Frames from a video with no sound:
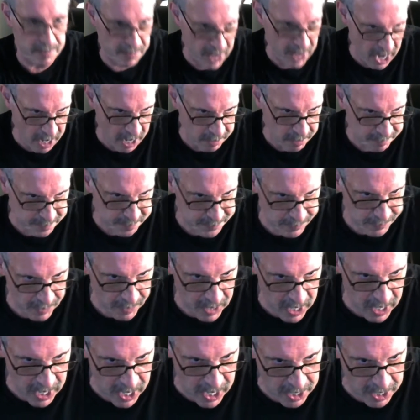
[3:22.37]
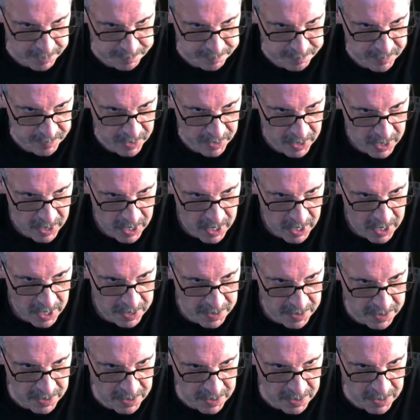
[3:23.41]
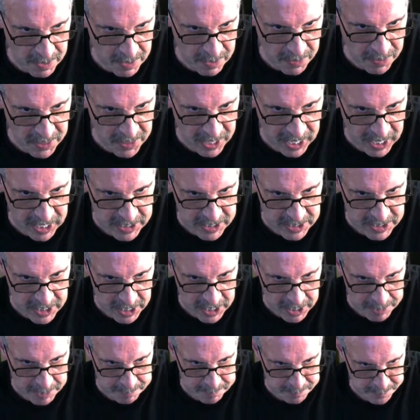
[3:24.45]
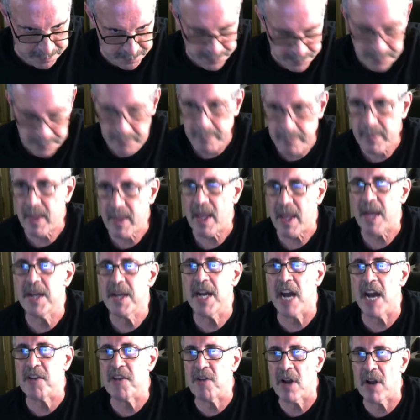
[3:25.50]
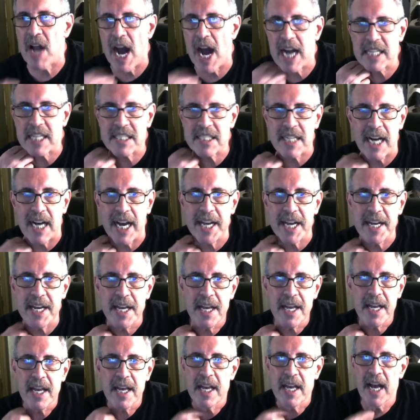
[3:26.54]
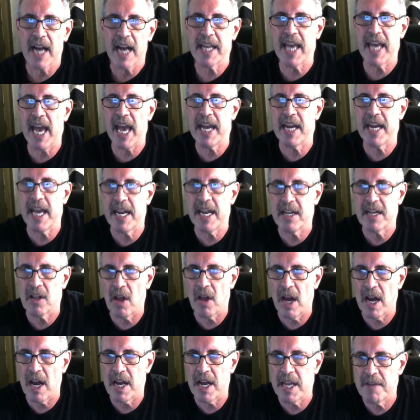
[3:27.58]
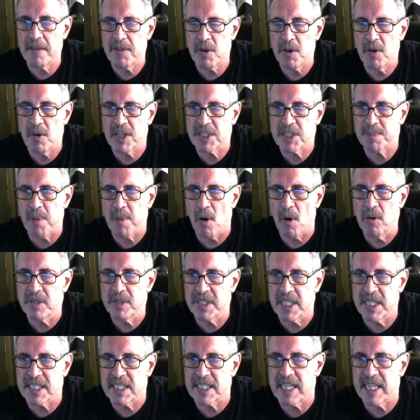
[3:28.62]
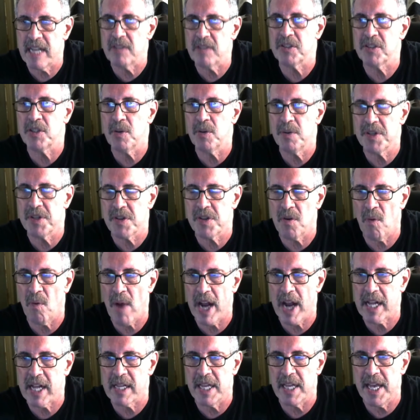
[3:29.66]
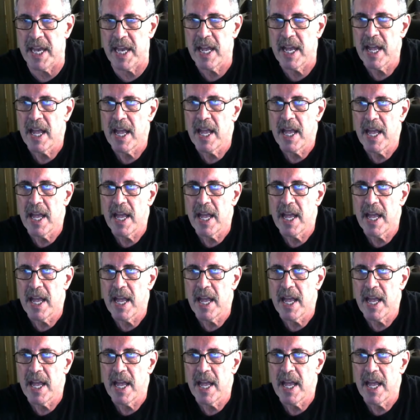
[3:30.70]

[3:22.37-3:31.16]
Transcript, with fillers: Now, uh, the thing is, um, nitric oxide, again, in, uh, if you expose the cells to it directly